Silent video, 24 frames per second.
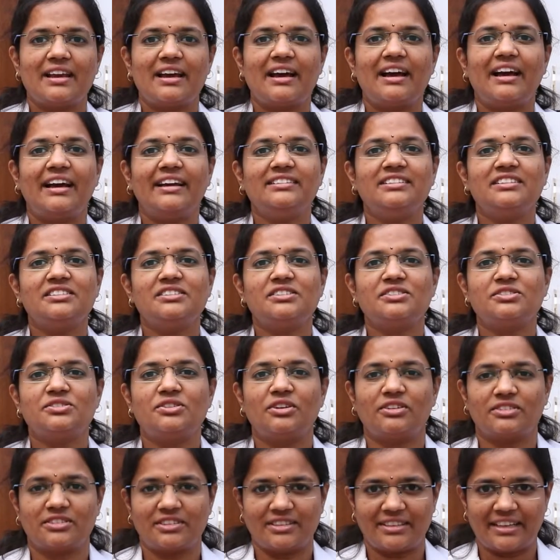Hi, this is
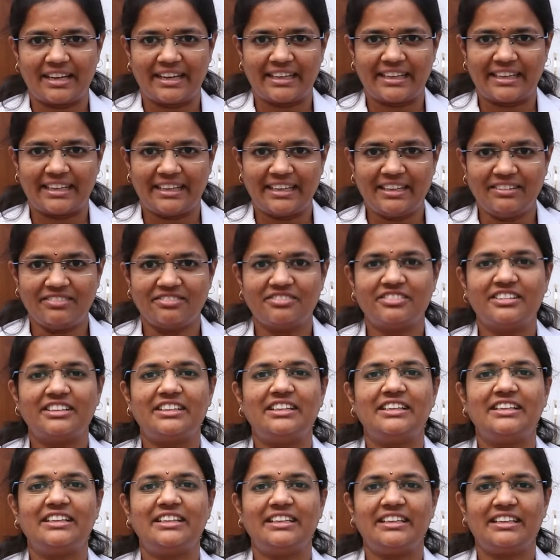Dr. Ragini,
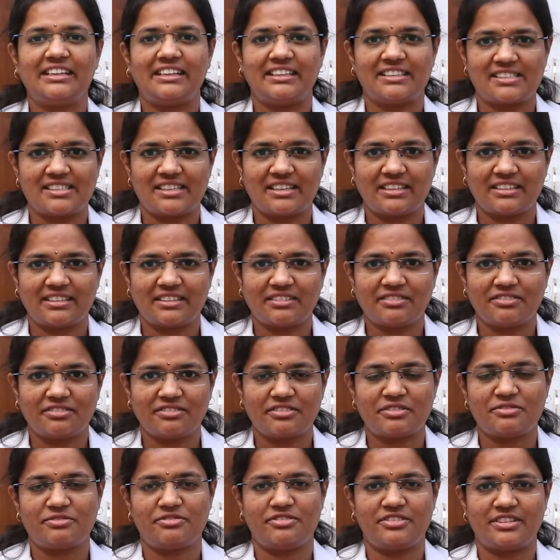fertility consultant
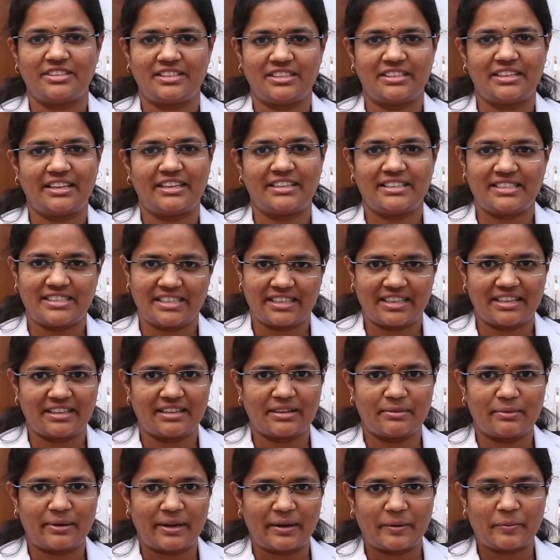from Ferty9
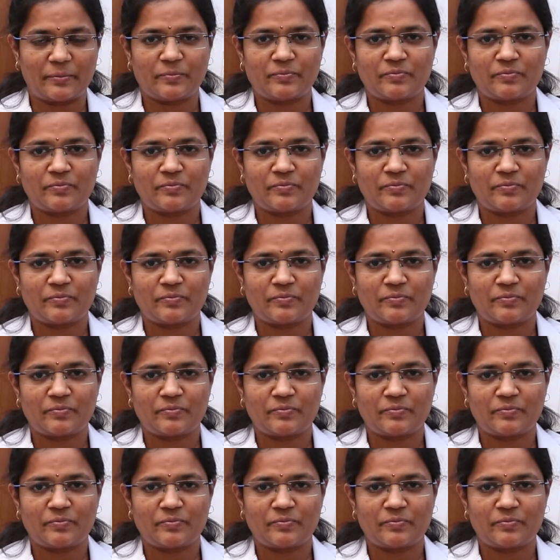Secunderabad.